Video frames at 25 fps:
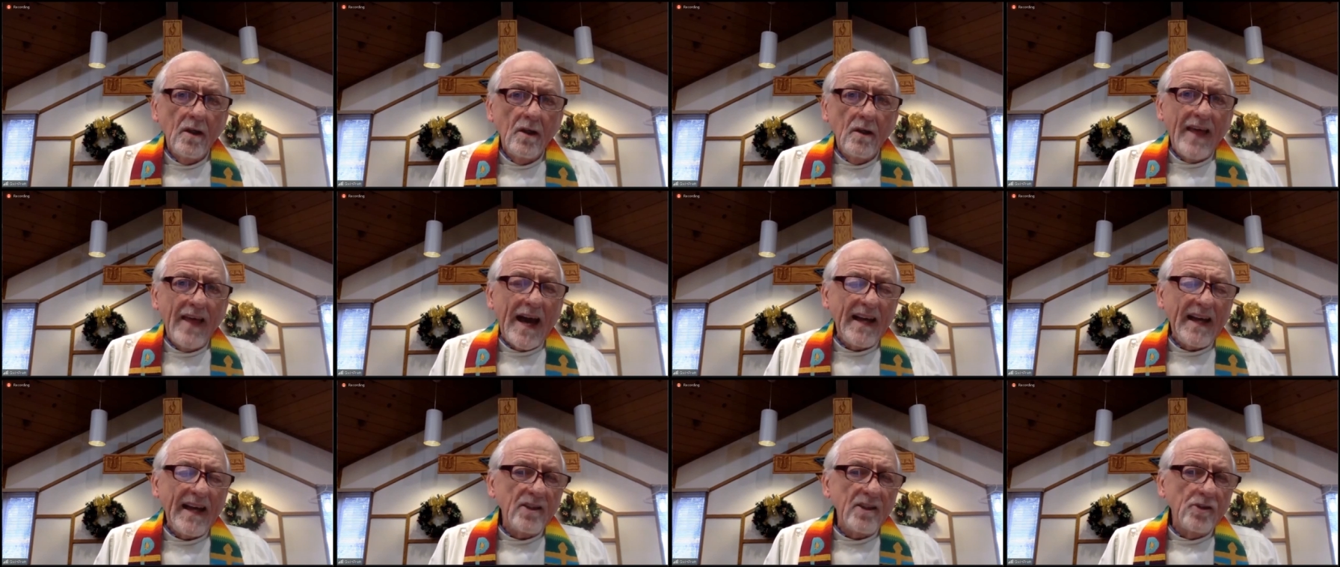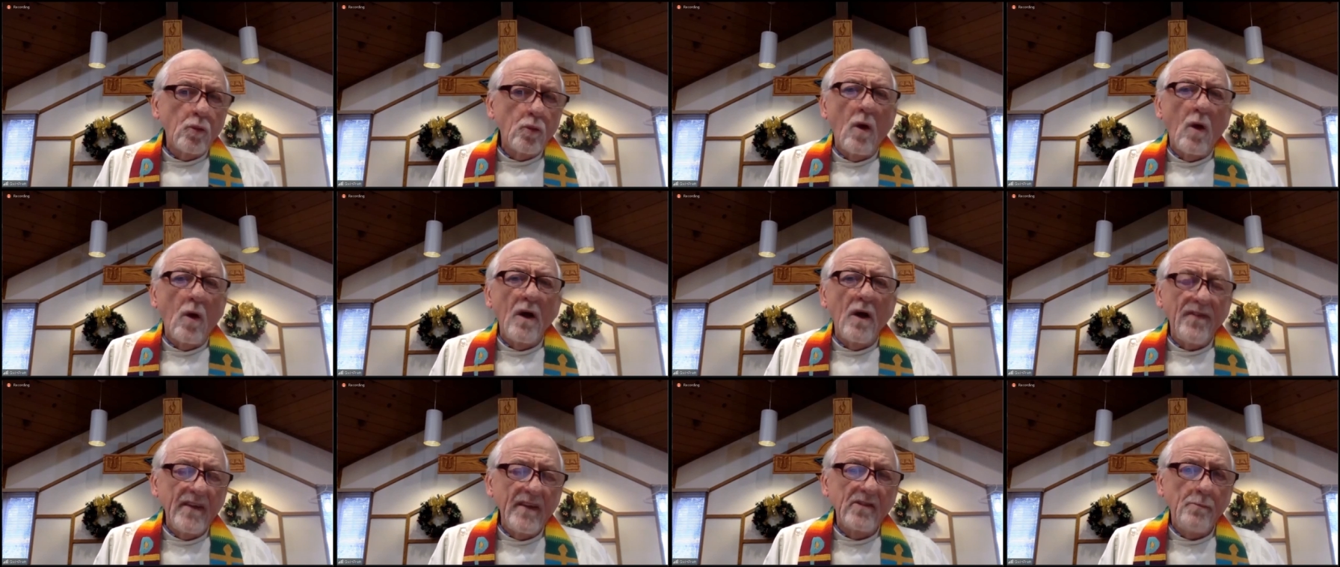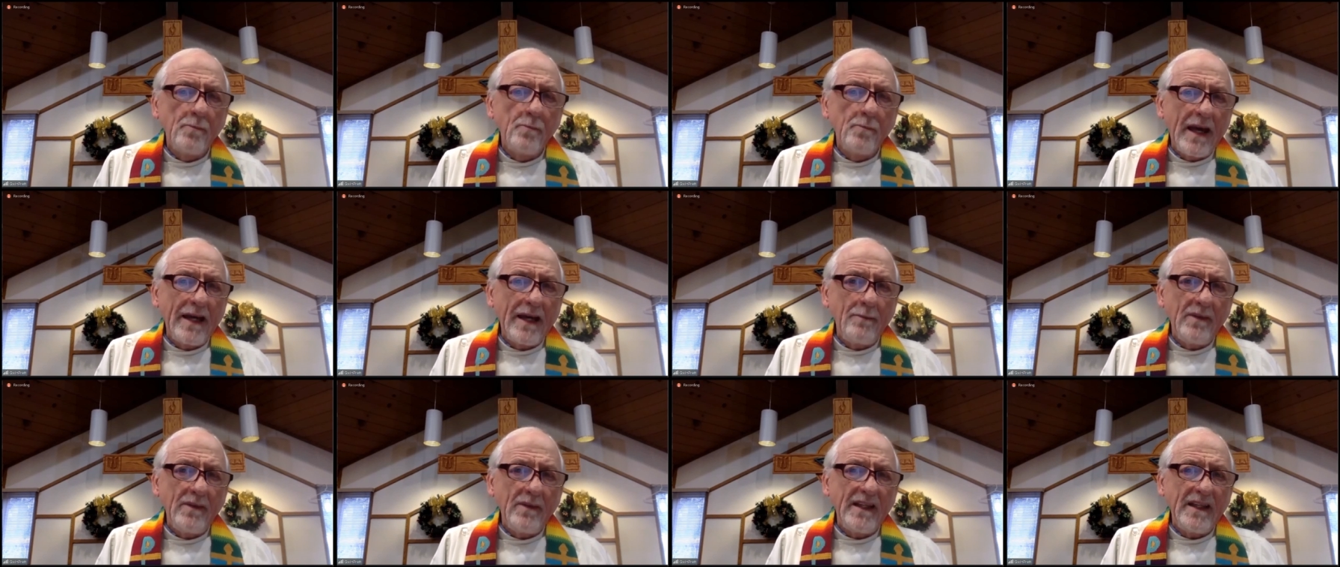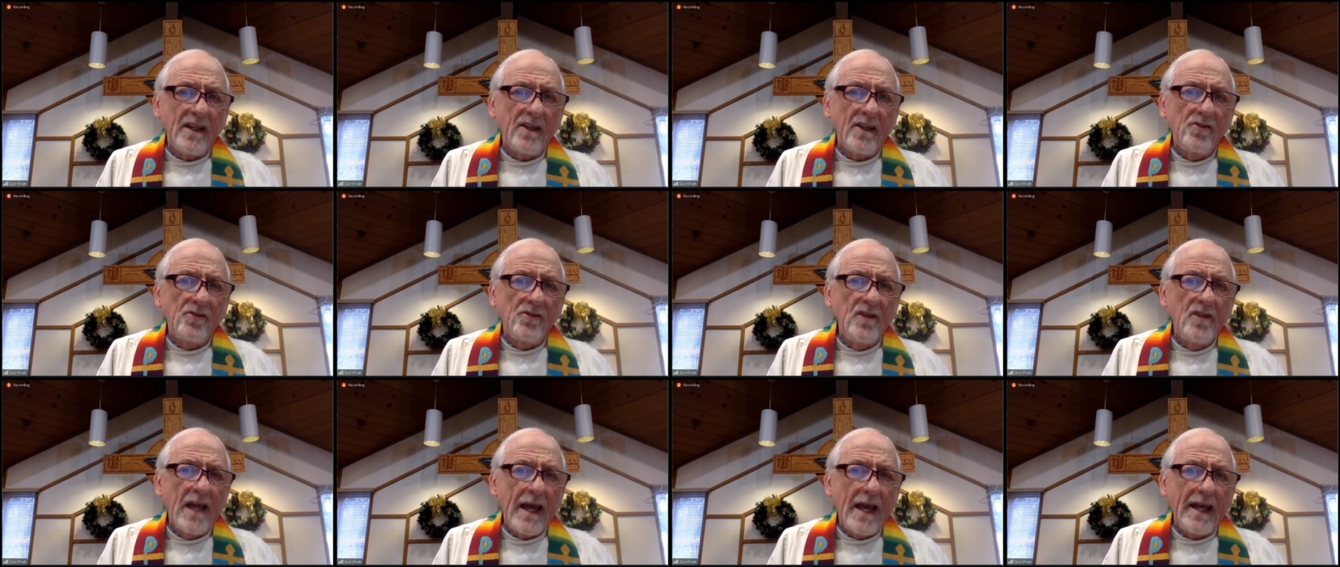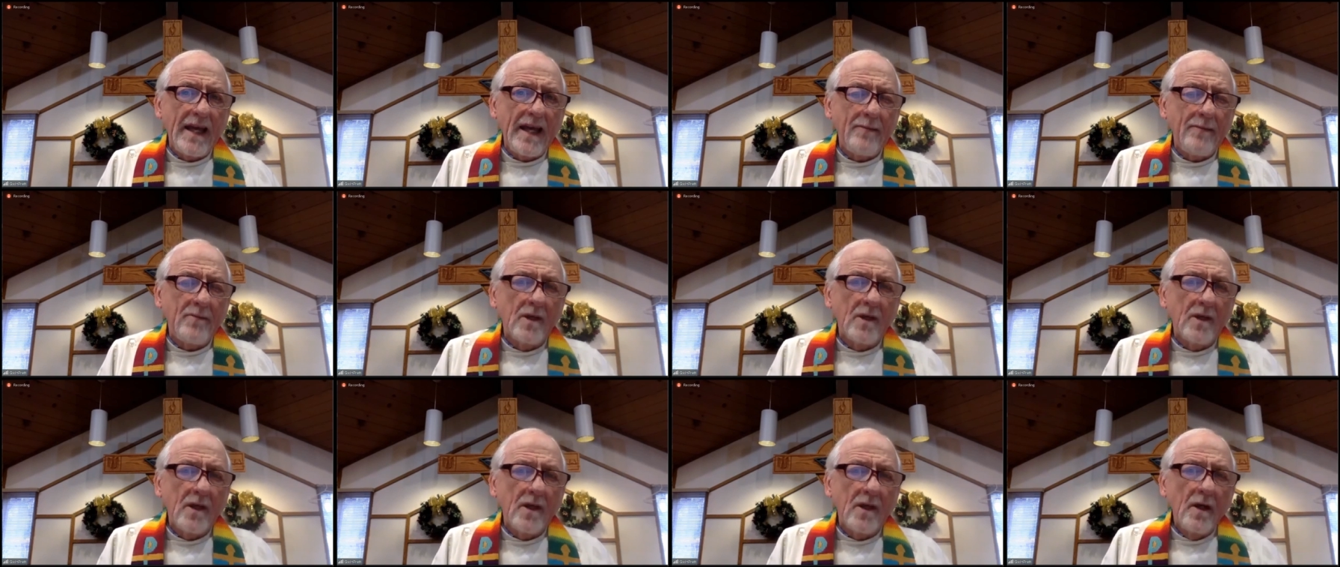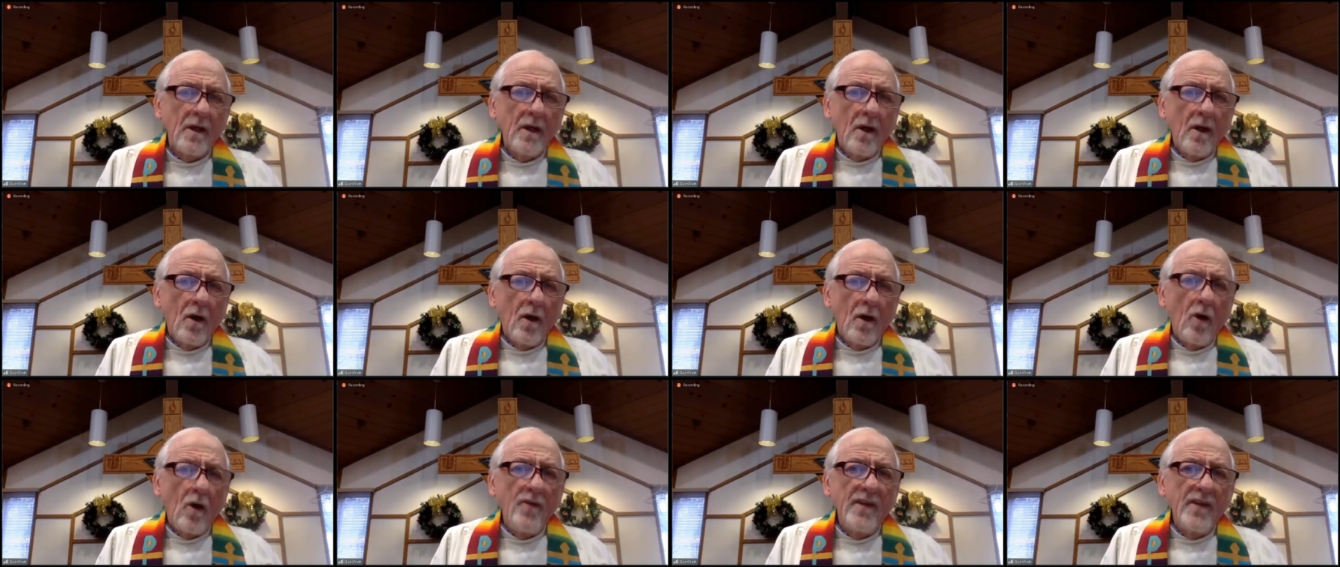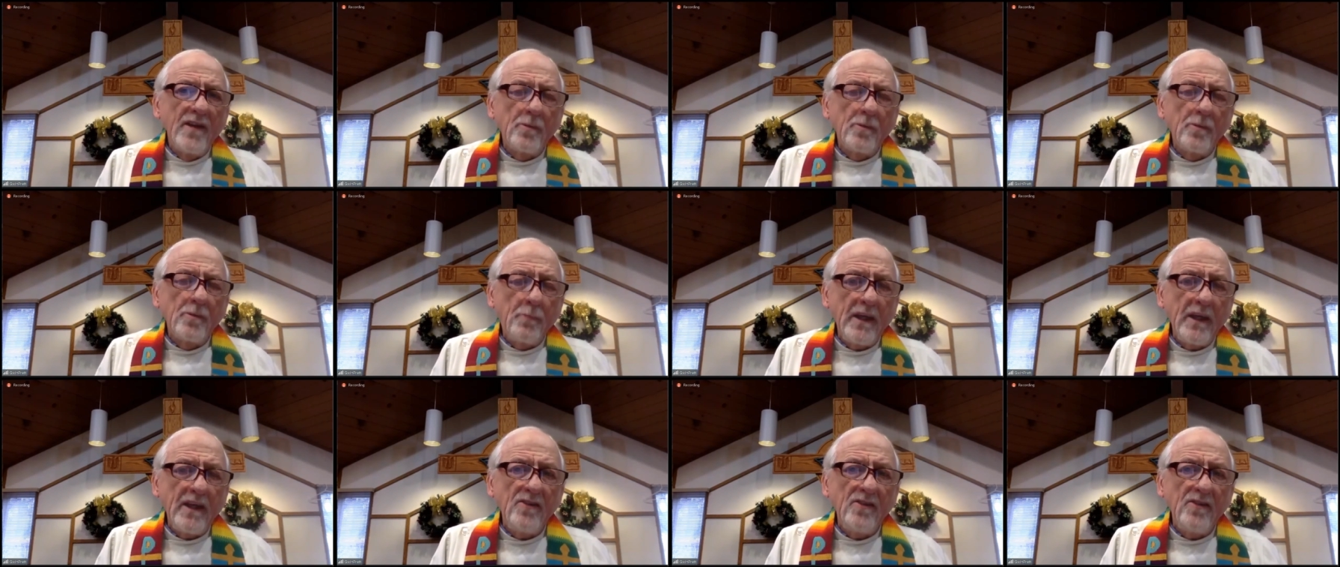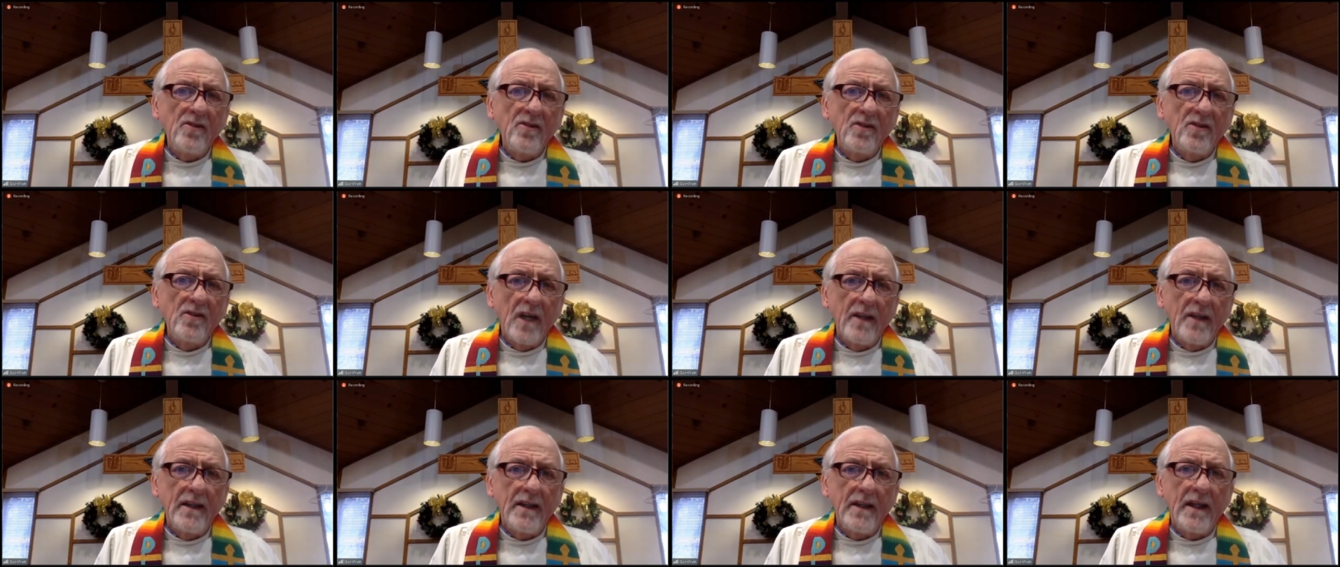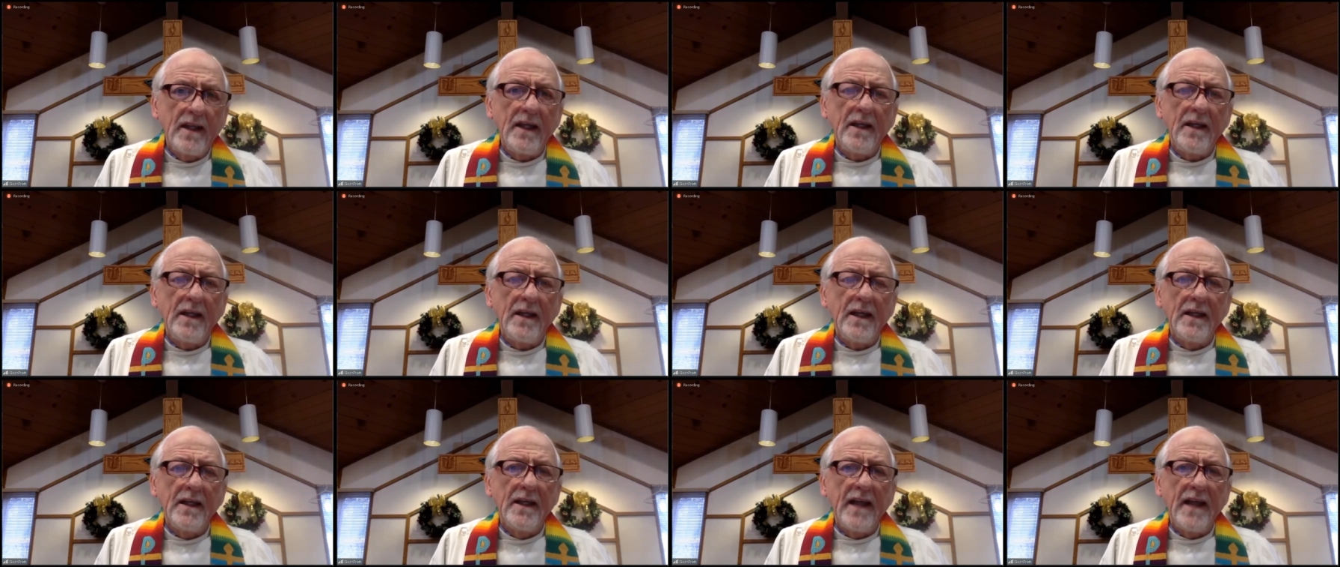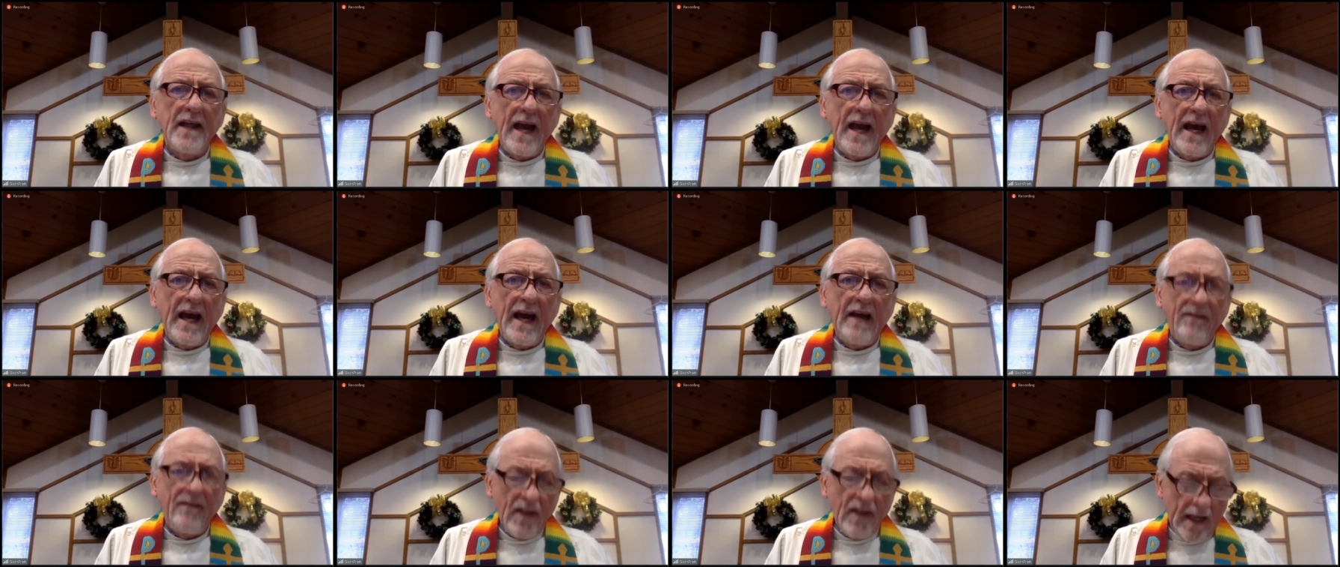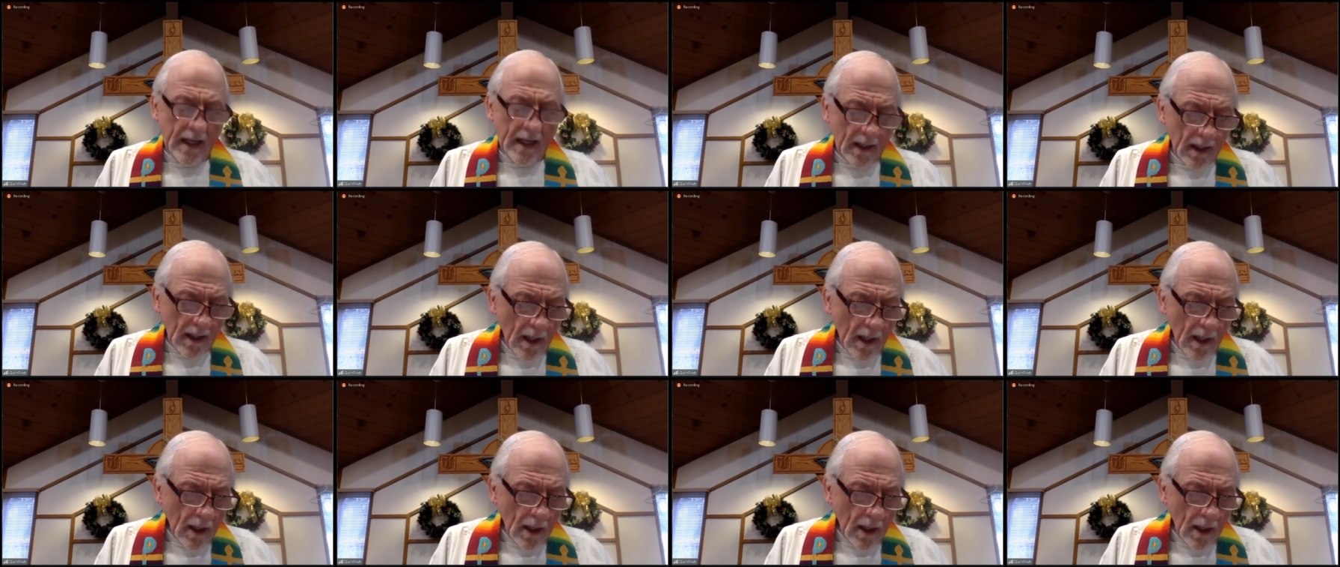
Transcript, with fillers: That is what this baby is named on this Peace Sunday in Advent.